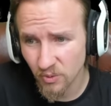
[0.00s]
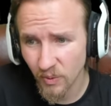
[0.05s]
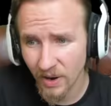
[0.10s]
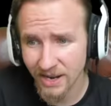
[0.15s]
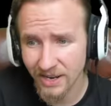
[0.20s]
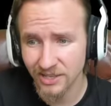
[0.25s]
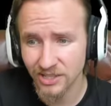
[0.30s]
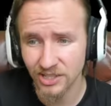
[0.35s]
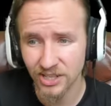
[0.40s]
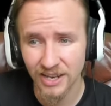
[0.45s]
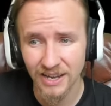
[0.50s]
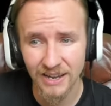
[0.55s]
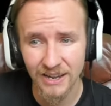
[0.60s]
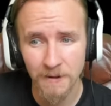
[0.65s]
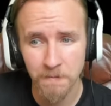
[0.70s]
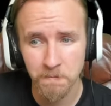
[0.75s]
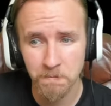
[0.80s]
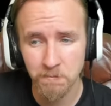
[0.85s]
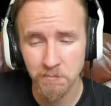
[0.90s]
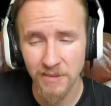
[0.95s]
range,
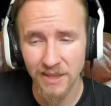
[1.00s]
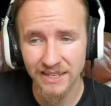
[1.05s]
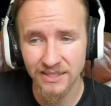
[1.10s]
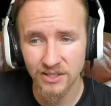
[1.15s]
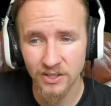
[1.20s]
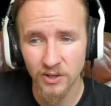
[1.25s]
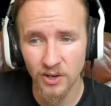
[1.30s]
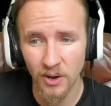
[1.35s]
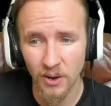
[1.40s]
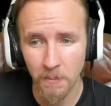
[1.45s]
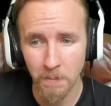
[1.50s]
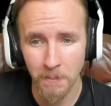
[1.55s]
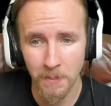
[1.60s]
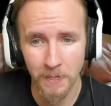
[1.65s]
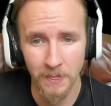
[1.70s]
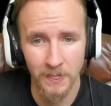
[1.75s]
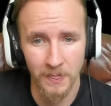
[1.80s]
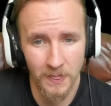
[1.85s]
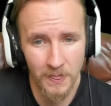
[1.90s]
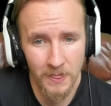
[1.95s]
it's not
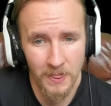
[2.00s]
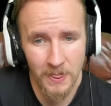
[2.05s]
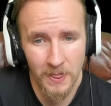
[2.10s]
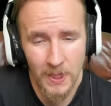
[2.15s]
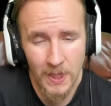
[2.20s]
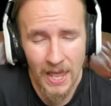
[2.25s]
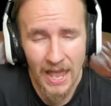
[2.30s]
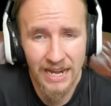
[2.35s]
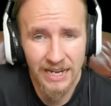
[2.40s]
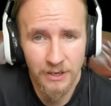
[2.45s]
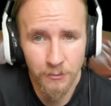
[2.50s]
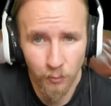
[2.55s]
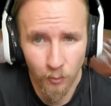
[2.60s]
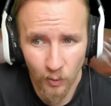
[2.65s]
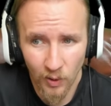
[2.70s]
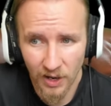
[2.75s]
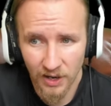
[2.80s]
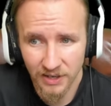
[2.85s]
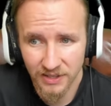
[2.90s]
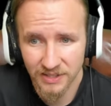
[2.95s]
any
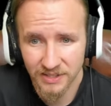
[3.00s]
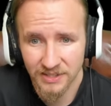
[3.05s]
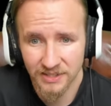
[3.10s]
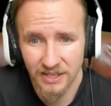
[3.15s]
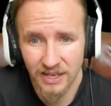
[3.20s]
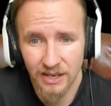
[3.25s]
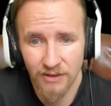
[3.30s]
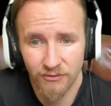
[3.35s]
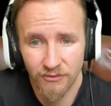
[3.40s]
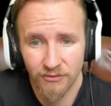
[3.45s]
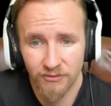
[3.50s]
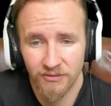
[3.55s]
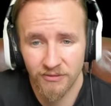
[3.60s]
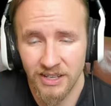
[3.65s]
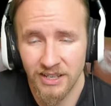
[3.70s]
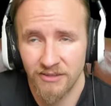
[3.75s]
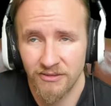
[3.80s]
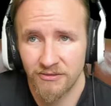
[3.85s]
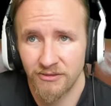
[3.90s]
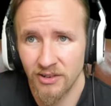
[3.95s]
worse. If
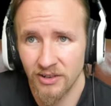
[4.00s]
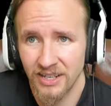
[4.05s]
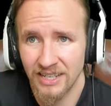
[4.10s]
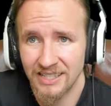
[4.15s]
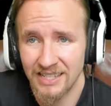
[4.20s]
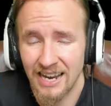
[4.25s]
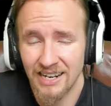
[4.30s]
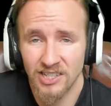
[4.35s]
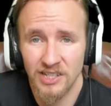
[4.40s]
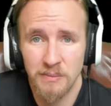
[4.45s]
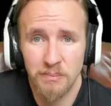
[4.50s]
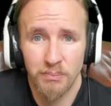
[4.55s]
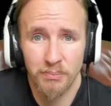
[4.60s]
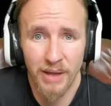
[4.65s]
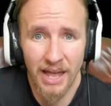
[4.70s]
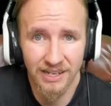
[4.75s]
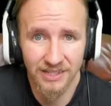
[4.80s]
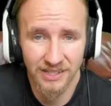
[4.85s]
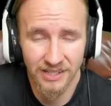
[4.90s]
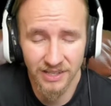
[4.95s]
if not, it's actually
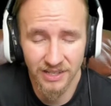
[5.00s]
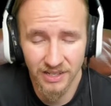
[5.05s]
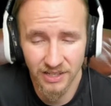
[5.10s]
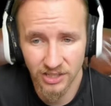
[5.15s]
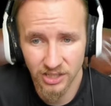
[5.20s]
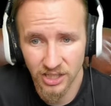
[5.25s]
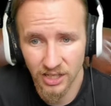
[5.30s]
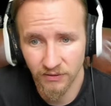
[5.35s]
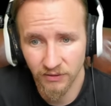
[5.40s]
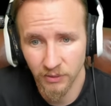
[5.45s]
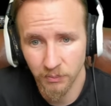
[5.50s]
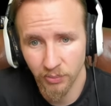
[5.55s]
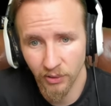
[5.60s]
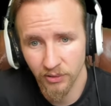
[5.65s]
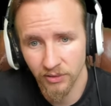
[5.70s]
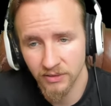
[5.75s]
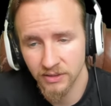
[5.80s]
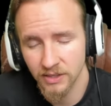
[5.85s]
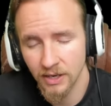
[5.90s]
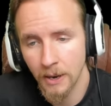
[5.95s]
better than a chieftain
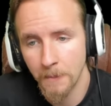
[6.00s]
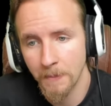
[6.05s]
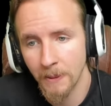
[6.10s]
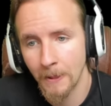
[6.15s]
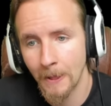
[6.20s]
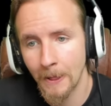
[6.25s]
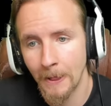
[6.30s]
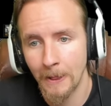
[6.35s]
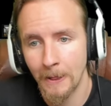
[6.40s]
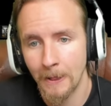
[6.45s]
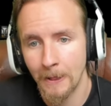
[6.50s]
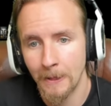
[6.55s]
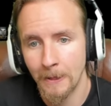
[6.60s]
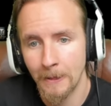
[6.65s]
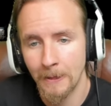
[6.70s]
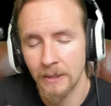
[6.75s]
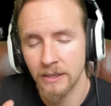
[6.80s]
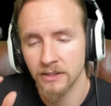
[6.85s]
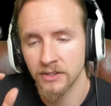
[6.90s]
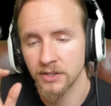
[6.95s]
prototype.
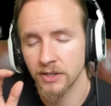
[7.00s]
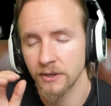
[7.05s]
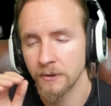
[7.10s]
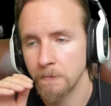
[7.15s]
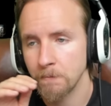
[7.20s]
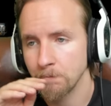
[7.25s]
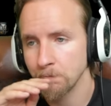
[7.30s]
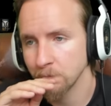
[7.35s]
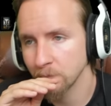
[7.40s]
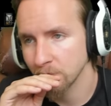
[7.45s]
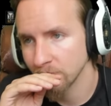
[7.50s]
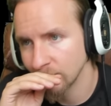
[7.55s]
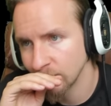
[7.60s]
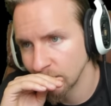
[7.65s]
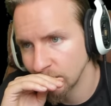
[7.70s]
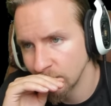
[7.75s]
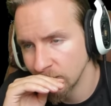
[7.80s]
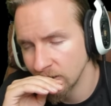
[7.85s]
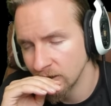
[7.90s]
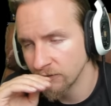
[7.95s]
So
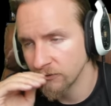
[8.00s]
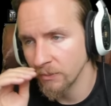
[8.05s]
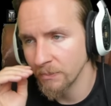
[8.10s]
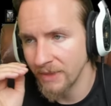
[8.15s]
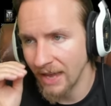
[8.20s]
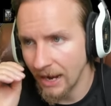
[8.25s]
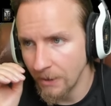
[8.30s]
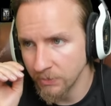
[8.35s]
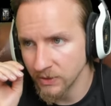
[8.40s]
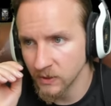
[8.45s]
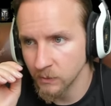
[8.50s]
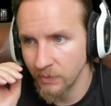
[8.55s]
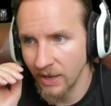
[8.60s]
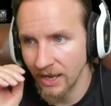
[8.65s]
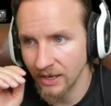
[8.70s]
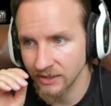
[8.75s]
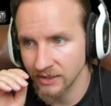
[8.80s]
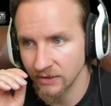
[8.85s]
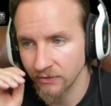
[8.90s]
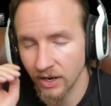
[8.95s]
from that
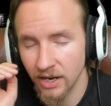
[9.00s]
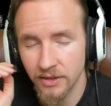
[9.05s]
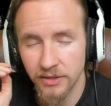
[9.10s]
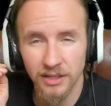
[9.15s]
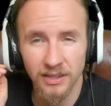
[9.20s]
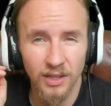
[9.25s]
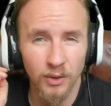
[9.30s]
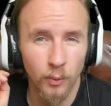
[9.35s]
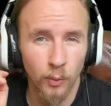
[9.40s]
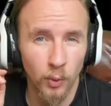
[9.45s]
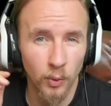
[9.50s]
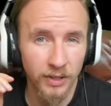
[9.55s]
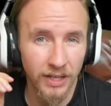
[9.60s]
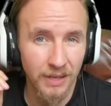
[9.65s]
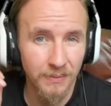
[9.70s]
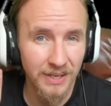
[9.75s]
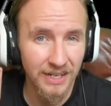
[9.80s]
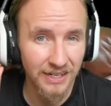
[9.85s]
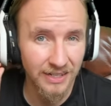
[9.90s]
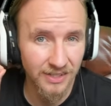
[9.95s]
perspective, I think that
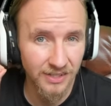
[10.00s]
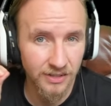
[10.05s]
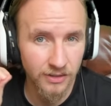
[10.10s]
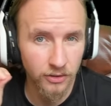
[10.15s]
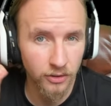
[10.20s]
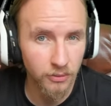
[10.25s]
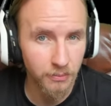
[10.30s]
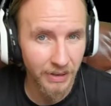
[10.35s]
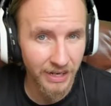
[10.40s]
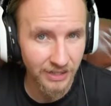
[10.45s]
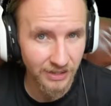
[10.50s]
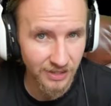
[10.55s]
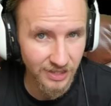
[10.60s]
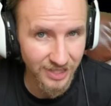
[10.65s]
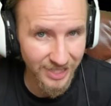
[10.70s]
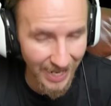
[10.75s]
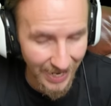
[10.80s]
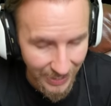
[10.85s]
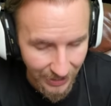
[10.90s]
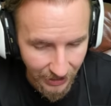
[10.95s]
Wargaming is still
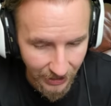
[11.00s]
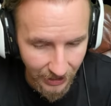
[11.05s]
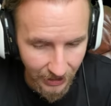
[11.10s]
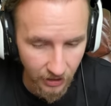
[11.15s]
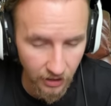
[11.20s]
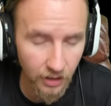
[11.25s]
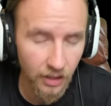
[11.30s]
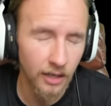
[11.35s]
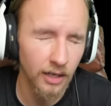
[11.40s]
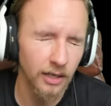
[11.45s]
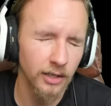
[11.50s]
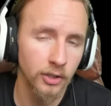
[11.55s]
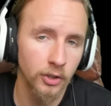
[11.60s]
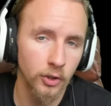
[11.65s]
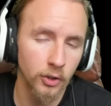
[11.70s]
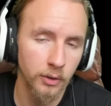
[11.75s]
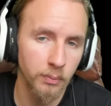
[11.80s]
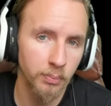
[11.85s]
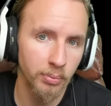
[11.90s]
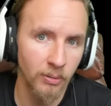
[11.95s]
maintaining
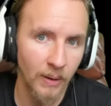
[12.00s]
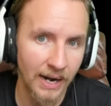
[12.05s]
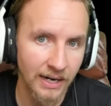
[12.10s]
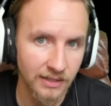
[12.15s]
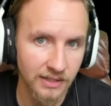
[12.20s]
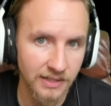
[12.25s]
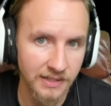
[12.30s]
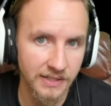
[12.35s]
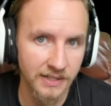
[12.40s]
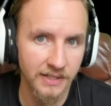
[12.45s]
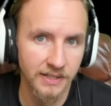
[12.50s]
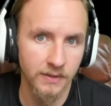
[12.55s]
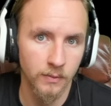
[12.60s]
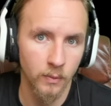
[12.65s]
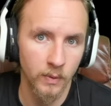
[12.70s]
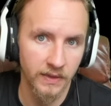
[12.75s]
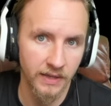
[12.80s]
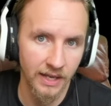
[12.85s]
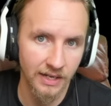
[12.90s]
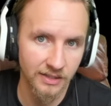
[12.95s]
good practices
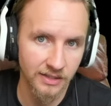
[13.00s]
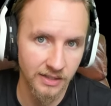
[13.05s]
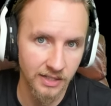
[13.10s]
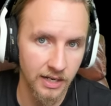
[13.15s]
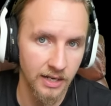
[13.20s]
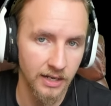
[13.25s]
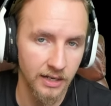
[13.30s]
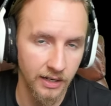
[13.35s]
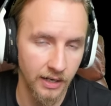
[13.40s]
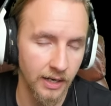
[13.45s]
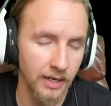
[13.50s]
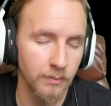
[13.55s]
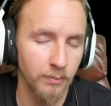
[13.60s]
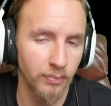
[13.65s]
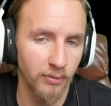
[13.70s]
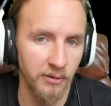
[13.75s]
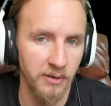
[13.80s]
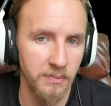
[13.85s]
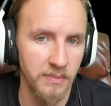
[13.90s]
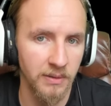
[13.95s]
with their tier 9
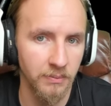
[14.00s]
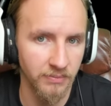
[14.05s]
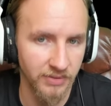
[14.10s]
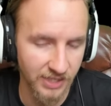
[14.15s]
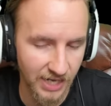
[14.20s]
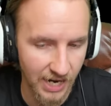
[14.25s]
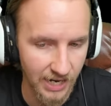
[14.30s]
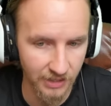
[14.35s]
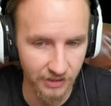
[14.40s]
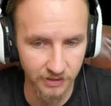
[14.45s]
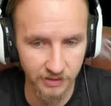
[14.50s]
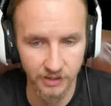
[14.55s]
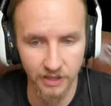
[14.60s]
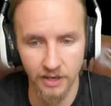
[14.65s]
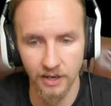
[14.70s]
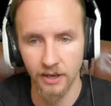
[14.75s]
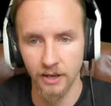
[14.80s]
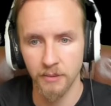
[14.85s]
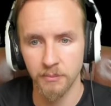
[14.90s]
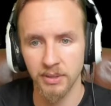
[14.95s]
premium tanks.
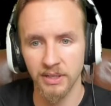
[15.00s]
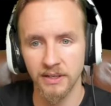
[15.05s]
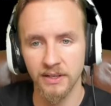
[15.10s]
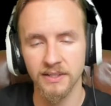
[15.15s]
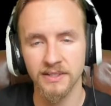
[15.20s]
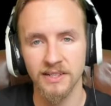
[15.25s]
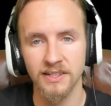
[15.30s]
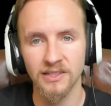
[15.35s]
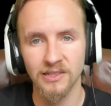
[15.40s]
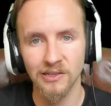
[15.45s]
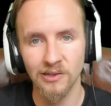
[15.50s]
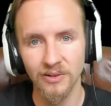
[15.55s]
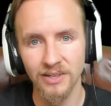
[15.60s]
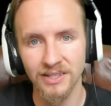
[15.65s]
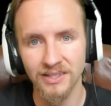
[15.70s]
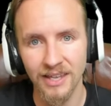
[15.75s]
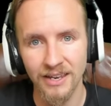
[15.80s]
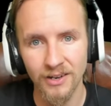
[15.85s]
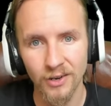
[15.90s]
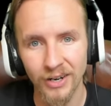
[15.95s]
Because as long
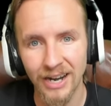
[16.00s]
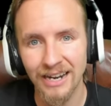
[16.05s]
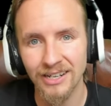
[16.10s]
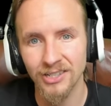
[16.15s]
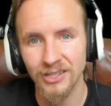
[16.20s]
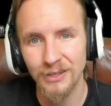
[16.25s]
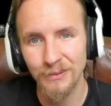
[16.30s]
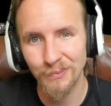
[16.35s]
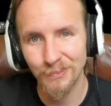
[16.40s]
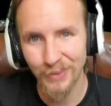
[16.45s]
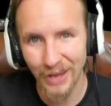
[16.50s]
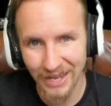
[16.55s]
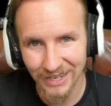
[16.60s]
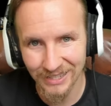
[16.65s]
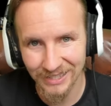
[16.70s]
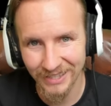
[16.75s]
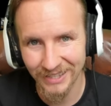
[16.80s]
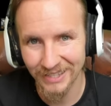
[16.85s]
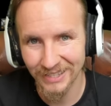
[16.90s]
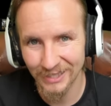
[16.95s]
as they're not actually
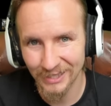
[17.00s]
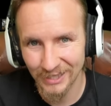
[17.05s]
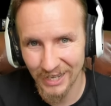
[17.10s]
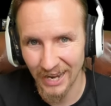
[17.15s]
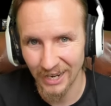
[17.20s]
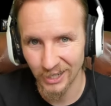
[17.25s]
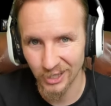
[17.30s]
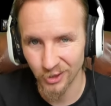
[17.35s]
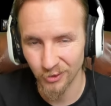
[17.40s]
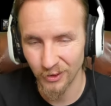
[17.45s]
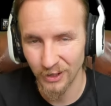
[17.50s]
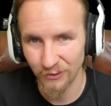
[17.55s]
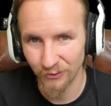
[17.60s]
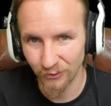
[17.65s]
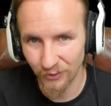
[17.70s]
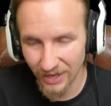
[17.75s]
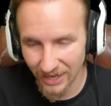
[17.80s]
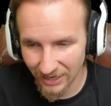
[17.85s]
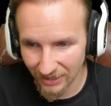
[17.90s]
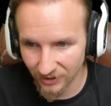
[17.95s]
better than tech tree
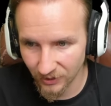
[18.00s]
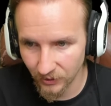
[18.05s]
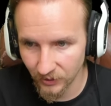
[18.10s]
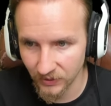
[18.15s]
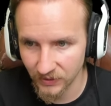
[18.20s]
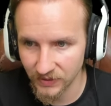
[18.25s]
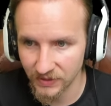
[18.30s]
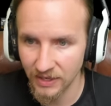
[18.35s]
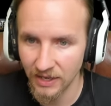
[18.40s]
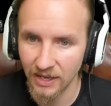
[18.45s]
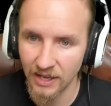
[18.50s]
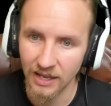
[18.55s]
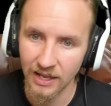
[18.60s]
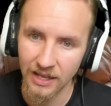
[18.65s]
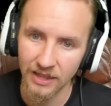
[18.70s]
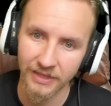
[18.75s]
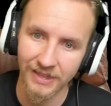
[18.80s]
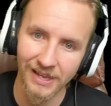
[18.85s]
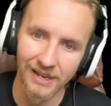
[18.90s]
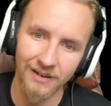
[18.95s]
vehicles,
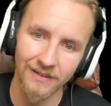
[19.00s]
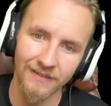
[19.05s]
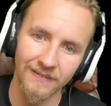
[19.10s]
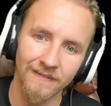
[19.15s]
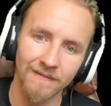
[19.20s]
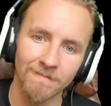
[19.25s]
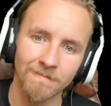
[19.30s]
then